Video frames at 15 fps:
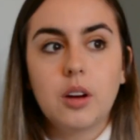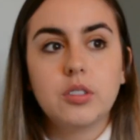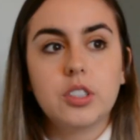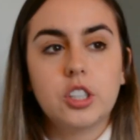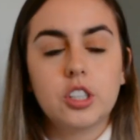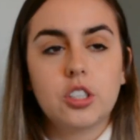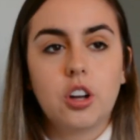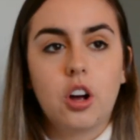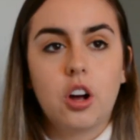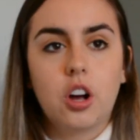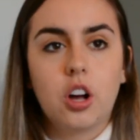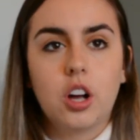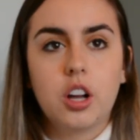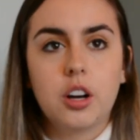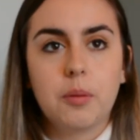I was just
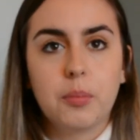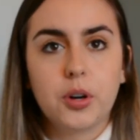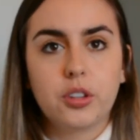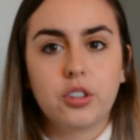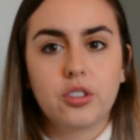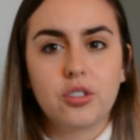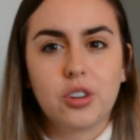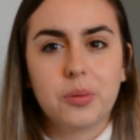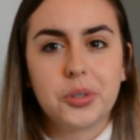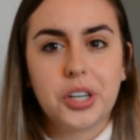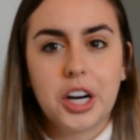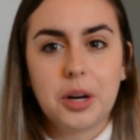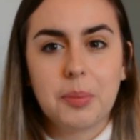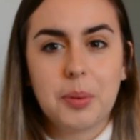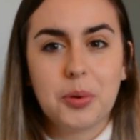on birth control. I'm
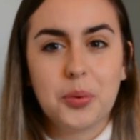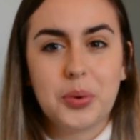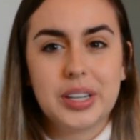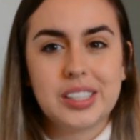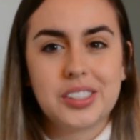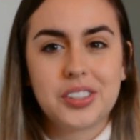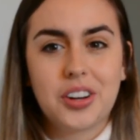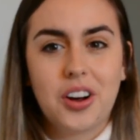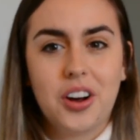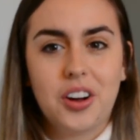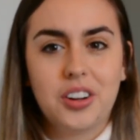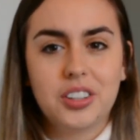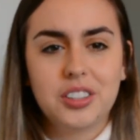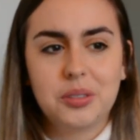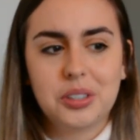trying to remember what it's called,